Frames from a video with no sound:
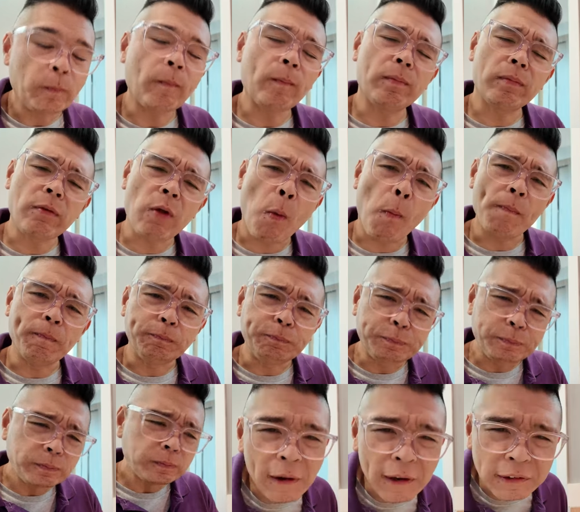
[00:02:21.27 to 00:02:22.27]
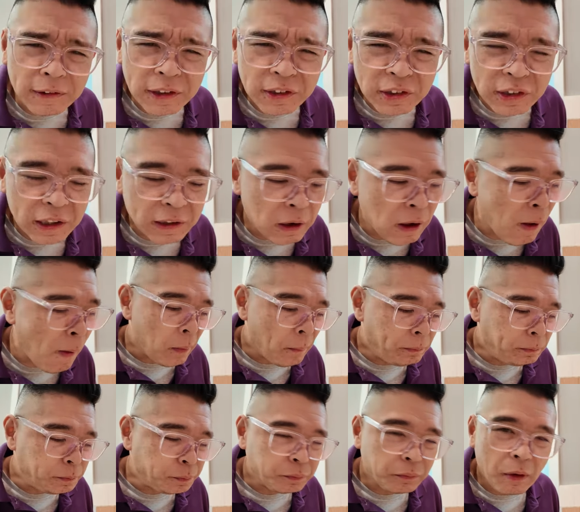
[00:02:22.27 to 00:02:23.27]
Mmm. Kind of tastes like
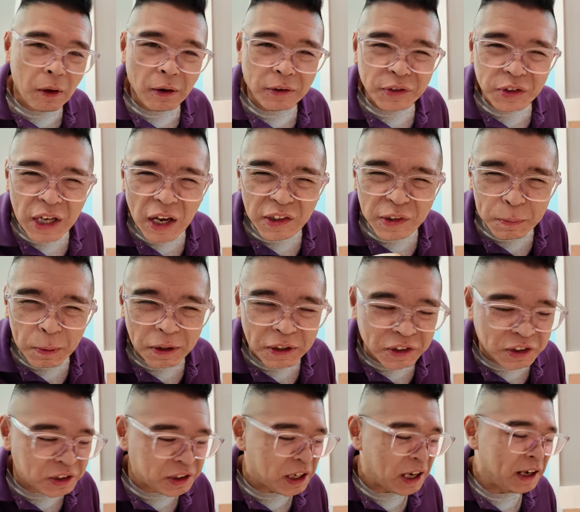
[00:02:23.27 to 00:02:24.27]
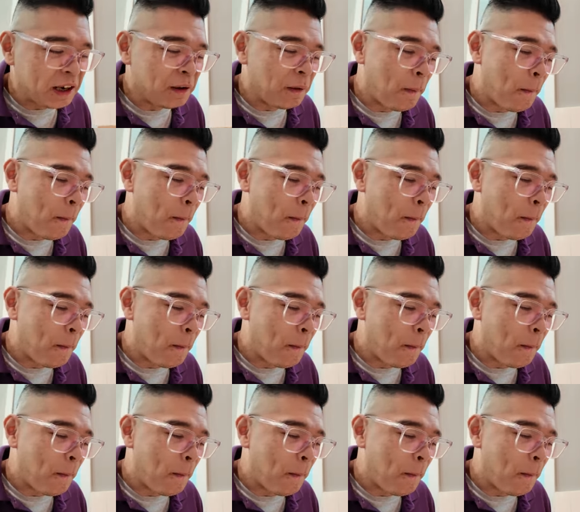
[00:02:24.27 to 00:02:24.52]
a Salisbury steak.